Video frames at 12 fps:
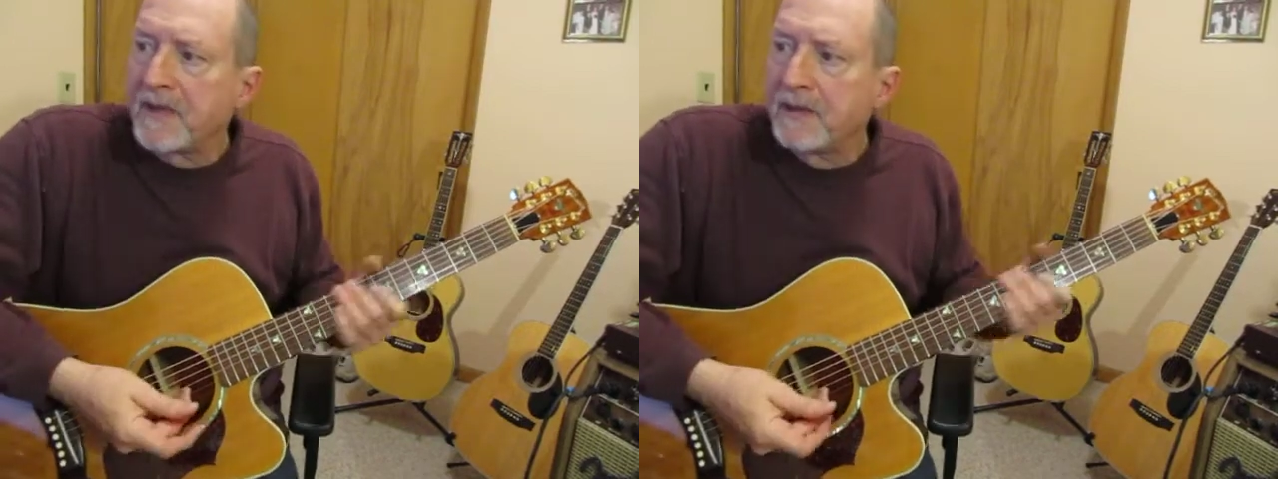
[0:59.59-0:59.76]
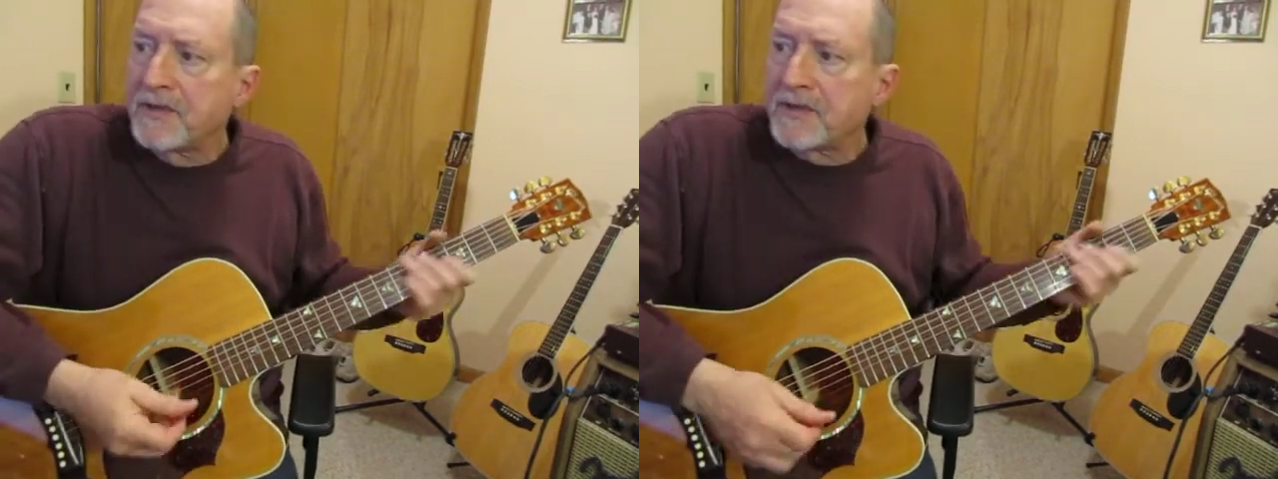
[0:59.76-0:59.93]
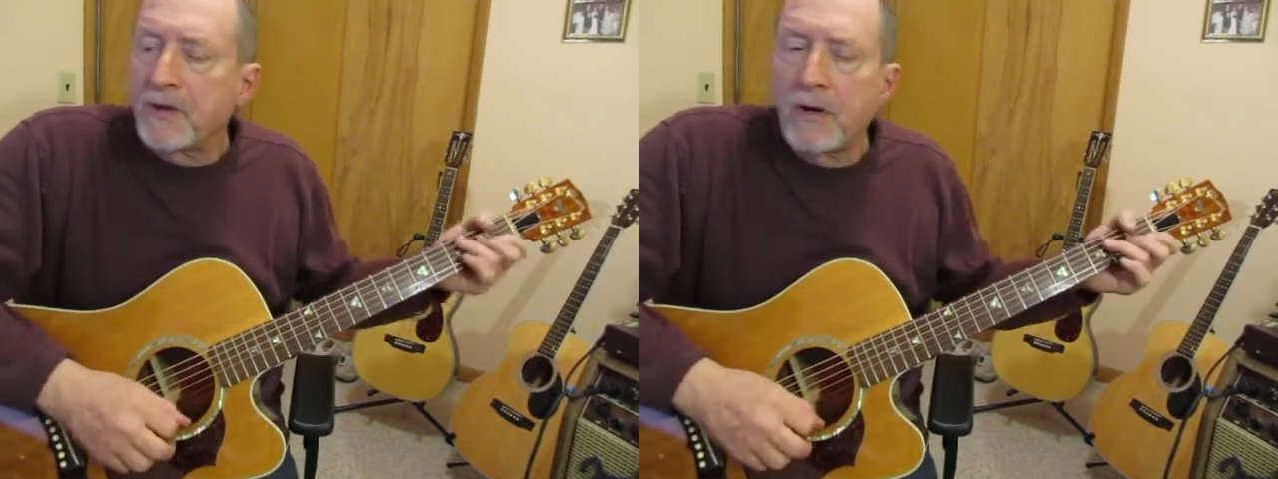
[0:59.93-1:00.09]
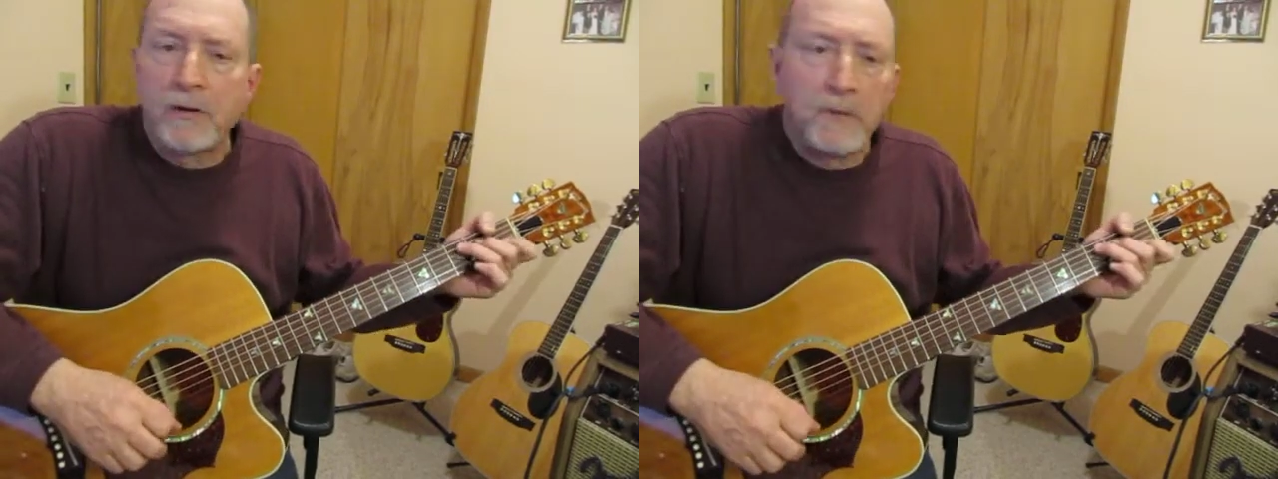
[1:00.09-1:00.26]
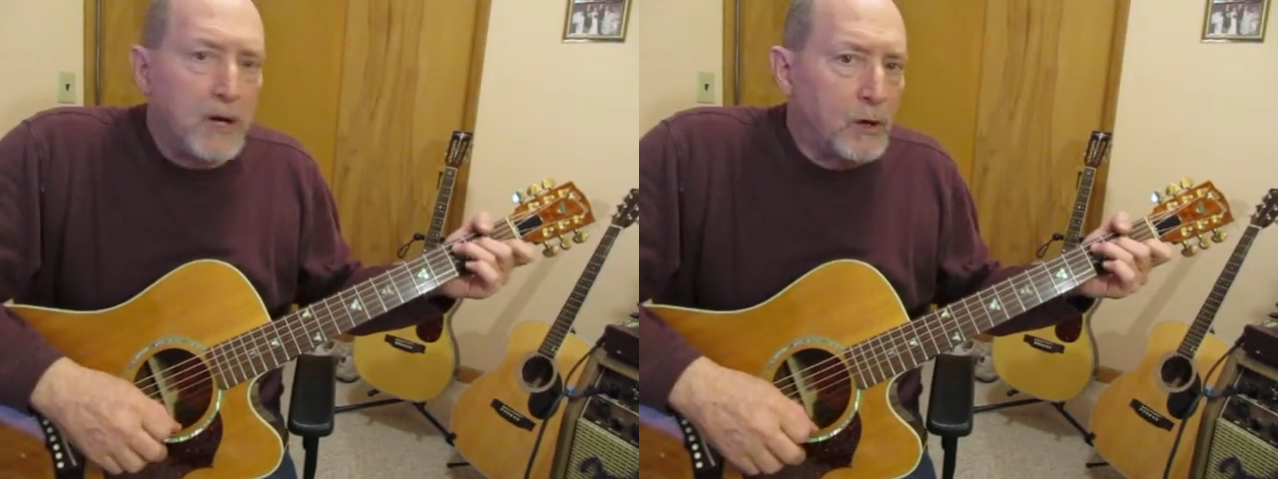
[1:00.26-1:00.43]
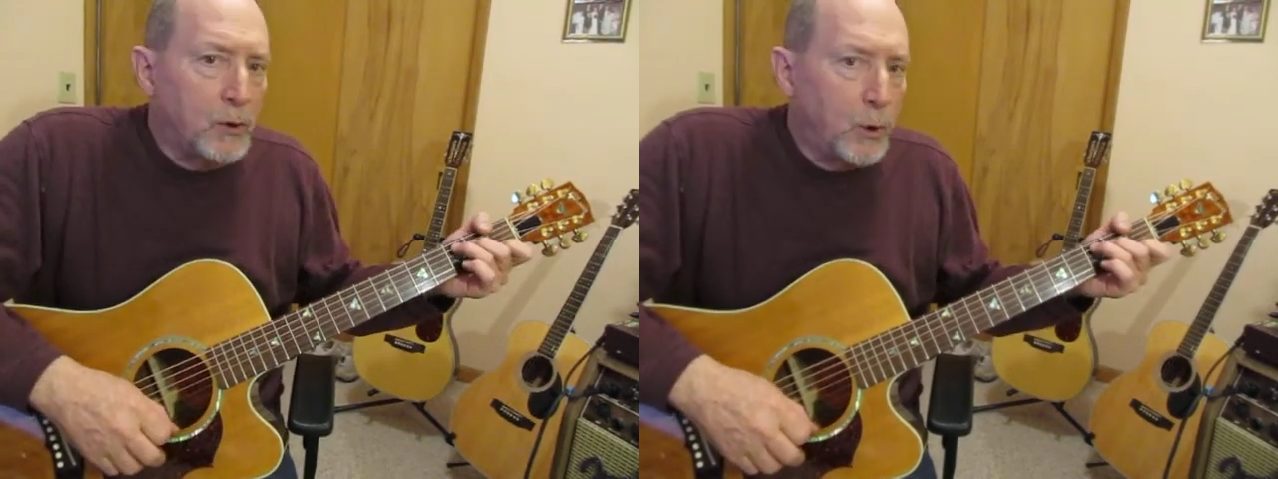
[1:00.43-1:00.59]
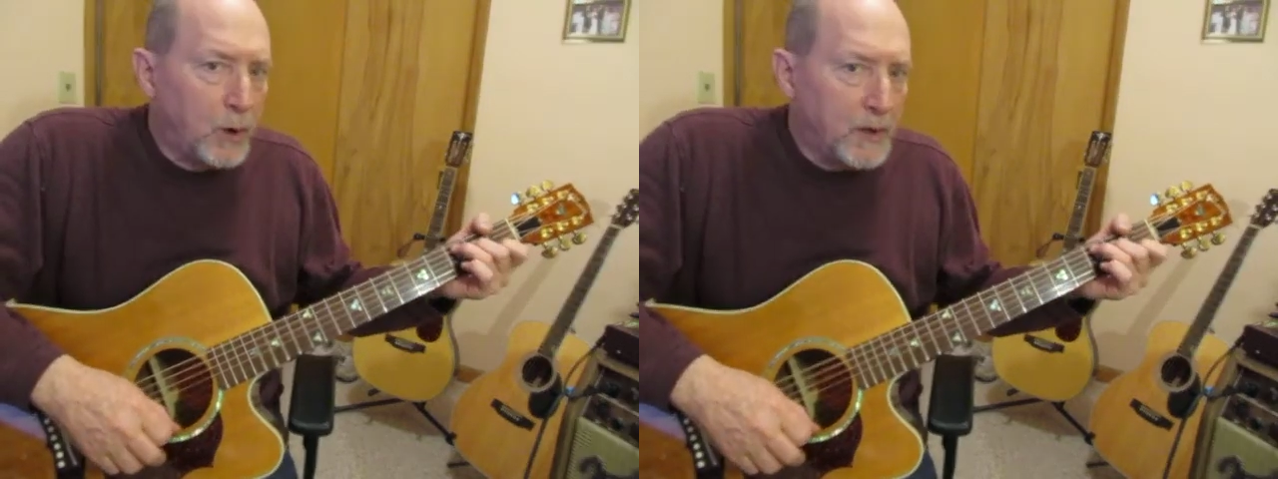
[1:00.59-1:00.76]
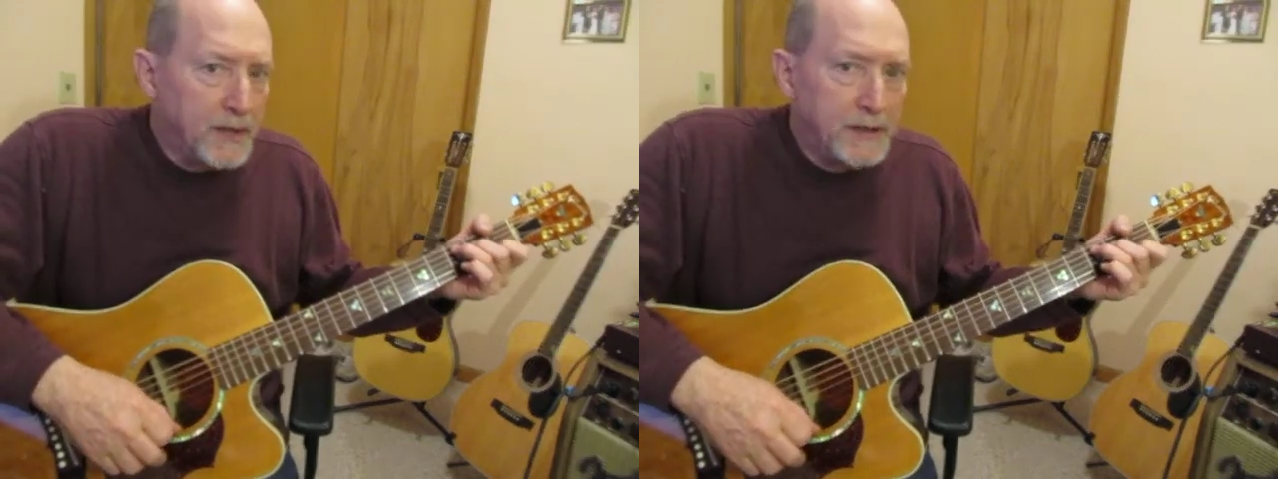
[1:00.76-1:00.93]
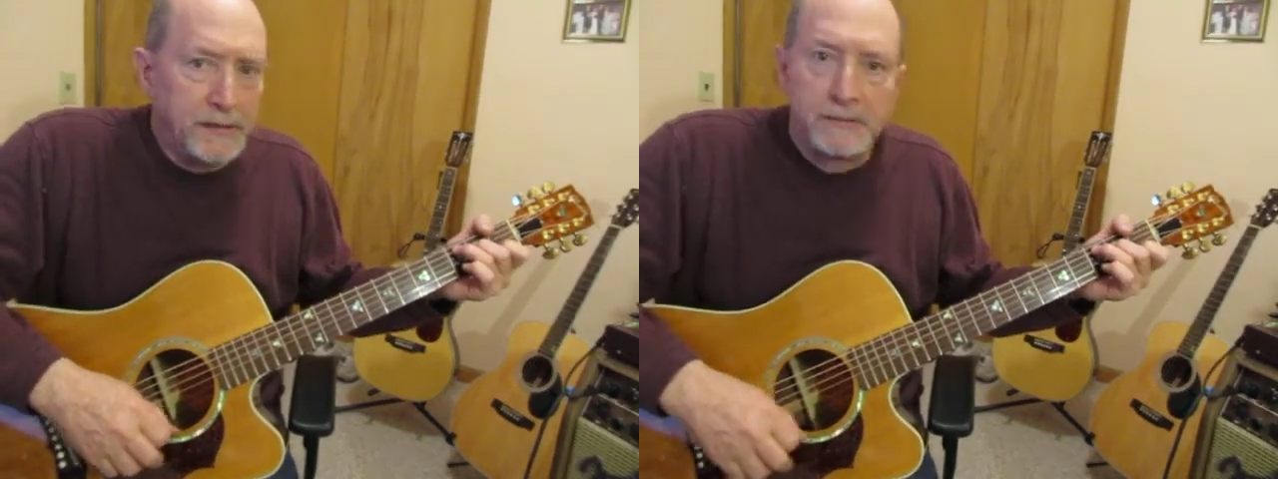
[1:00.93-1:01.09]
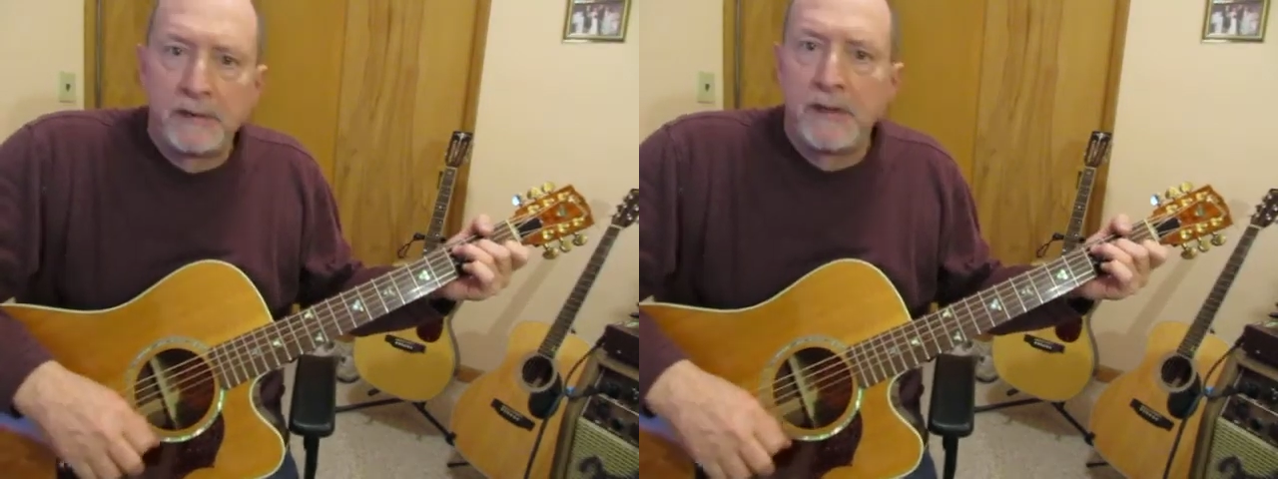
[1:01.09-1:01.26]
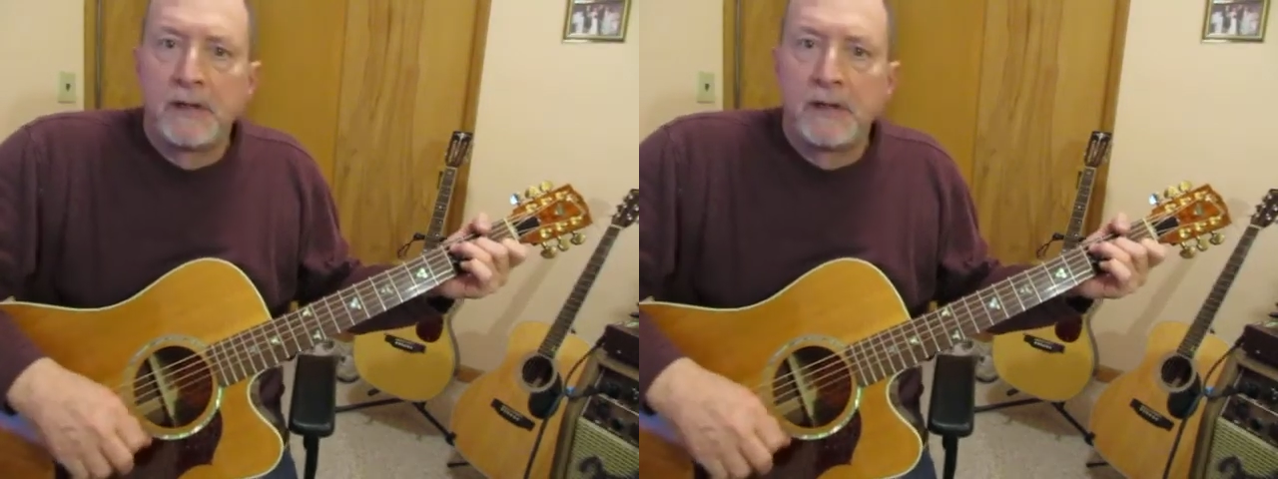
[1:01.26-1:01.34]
let's talk about chording,